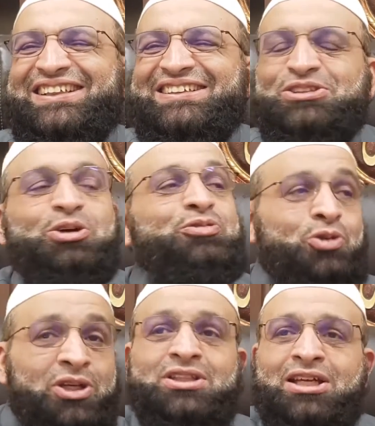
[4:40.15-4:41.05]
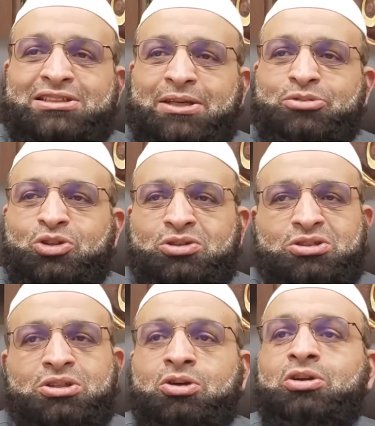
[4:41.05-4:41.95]
So if you read that same source,
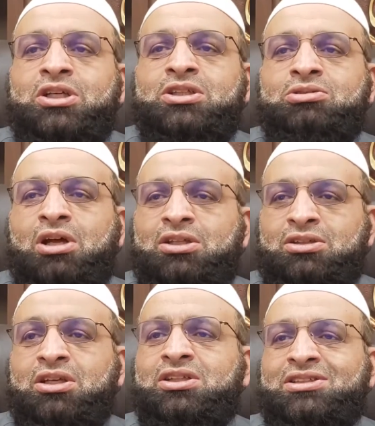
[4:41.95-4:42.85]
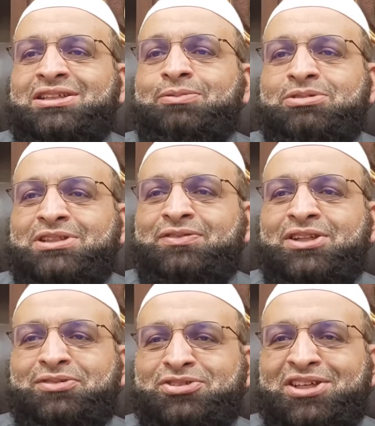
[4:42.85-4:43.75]
you don't need to read the 7
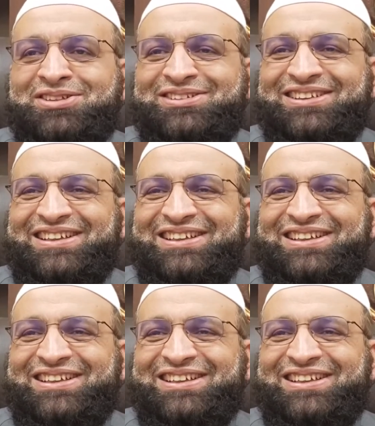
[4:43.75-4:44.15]
tafsirs.